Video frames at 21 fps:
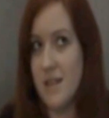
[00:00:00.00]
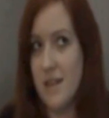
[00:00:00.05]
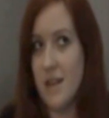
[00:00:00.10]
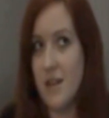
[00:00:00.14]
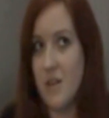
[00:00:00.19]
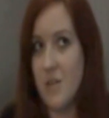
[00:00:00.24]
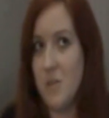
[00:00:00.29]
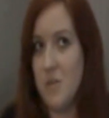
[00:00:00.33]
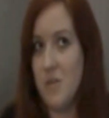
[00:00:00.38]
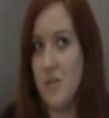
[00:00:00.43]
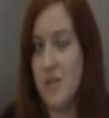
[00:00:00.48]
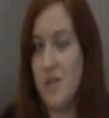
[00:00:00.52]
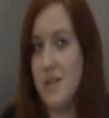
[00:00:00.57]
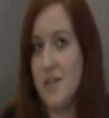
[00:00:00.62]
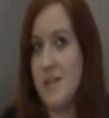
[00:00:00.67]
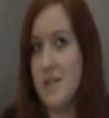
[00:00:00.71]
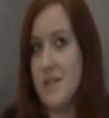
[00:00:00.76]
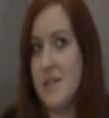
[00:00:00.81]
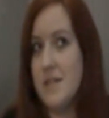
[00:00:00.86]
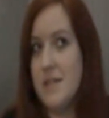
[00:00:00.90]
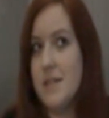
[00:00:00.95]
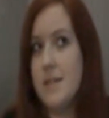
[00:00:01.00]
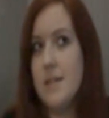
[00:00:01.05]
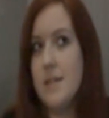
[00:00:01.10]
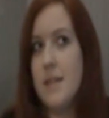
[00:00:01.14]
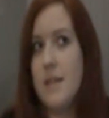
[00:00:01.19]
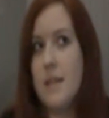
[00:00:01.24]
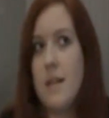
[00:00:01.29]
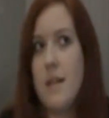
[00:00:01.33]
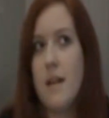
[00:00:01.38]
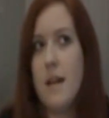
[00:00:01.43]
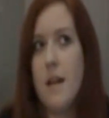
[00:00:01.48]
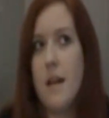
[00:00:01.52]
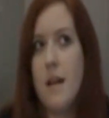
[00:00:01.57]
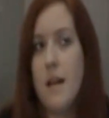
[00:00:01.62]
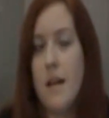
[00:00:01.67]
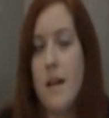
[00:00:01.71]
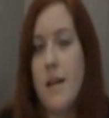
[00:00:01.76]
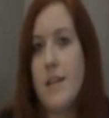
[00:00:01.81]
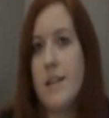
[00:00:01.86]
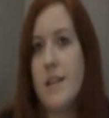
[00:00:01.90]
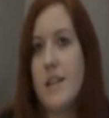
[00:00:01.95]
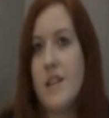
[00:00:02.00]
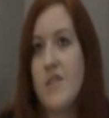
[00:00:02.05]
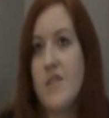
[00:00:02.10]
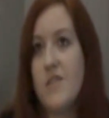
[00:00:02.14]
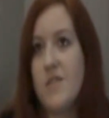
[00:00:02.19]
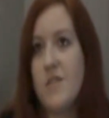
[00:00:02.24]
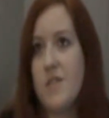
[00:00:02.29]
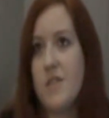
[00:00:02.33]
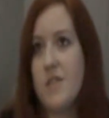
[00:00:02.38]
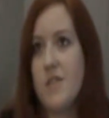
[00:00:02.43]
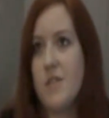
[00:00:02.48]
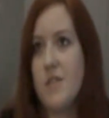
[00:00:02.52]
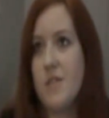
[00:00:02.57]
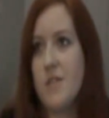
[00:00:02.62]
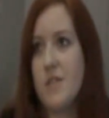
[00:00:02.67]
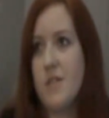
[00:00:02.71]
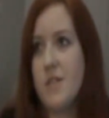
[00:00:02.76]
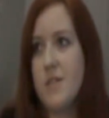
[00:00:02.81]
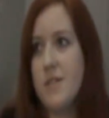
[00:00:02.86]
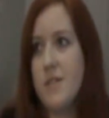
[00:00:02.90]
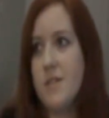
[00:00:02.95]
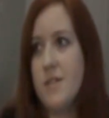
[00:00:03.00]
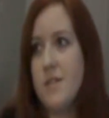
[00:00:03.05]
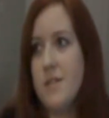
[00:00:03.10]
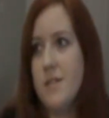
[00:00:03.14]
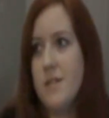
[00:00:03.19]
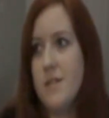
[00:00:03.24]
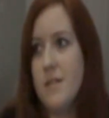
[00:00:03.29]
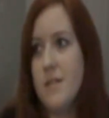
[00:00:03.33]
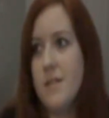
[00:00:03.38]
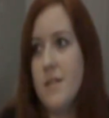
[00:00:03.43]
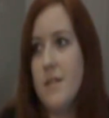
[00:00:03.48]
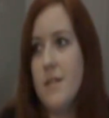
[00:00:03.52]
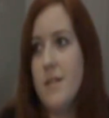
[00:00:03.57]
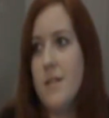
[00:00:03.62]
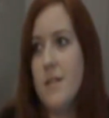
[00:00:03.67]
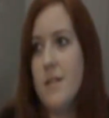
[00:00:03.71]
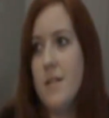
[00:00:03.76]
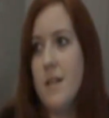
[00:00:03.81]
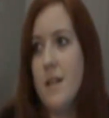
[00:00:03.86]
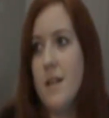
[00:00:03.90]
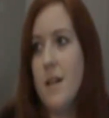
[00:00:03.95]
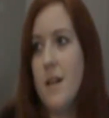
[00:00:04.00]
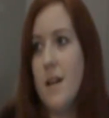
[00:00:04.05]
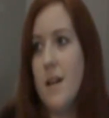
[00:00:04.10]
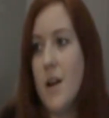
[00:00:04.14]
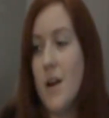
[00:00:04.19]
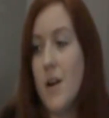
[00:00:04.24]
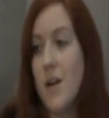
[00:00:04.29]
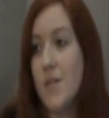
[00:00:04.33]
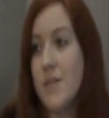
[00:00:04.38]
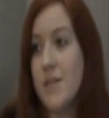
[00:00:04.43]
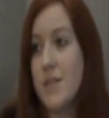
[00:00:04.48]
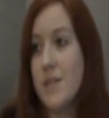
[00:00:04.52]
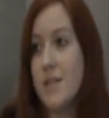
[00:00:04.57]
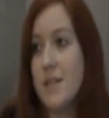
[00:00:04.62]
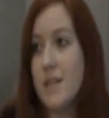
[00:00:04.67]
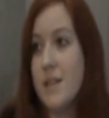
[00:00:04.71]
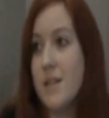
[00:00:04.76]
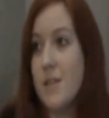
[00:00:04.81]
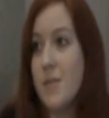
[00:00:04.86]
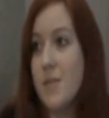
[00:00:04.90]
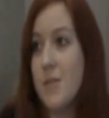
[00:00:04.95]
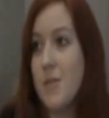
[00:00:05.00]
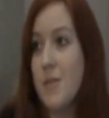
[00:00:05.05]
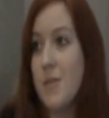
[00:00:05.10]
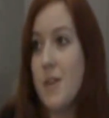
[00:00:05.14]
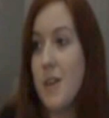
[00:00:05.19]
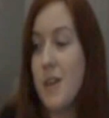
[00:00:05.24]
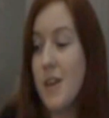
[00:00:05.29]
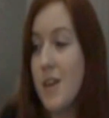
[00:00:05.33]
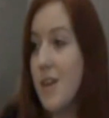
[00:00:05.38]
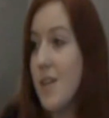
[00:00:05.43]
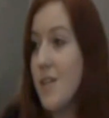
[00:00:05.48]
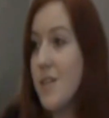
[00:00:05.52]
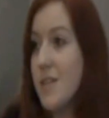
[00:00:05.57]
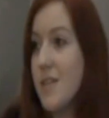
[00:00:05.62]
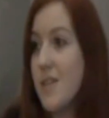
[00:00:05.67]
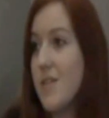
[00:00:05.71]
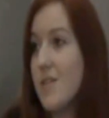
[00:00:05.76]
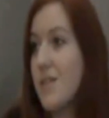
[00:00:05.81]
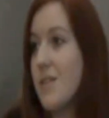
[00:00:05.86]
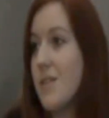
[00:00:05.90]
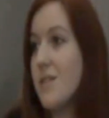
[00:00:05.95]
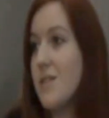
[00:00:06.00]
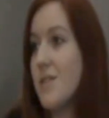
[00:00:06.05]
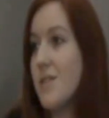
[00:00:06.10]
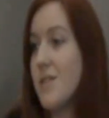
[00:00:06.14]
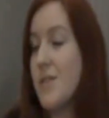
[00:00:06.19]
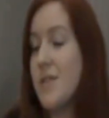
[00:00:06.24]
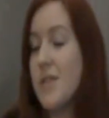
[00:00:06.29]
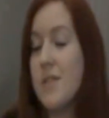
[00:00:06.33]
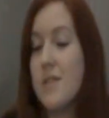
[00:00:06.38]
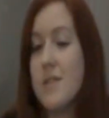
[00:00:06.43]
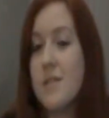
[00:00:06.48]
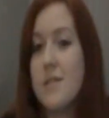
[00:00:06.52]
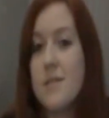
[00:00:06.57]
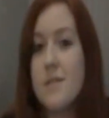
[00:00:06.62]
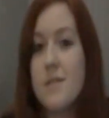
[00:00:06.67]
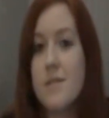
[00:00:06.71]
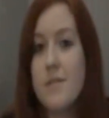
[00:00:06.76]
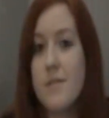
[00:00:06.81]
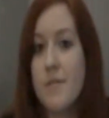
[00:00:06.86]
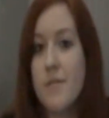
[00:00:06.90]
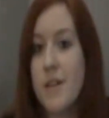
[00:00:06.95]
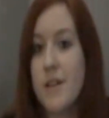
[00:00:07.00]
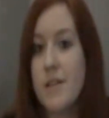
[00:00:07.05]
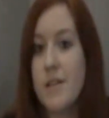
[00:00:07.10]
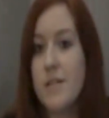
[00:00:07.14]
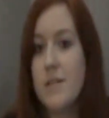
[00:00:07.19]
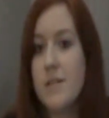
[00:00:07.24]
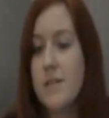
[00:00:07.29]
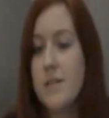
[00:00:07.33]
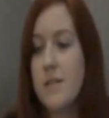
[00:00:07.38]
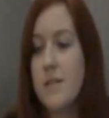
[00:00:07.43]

that Helper is an evil incarnate. Obviously, he thinks he's doing right.